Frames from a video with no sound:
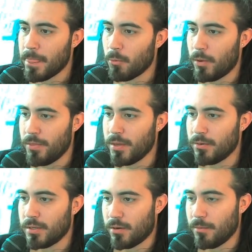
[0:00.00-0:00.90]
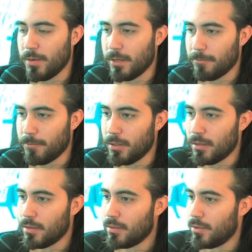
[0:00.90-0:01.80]
when theories are being put
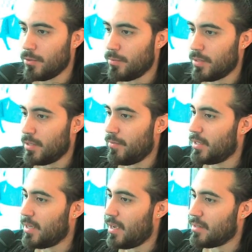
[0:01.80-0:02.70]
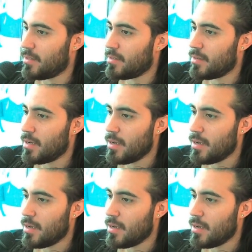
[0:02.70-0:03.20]
to specific tests.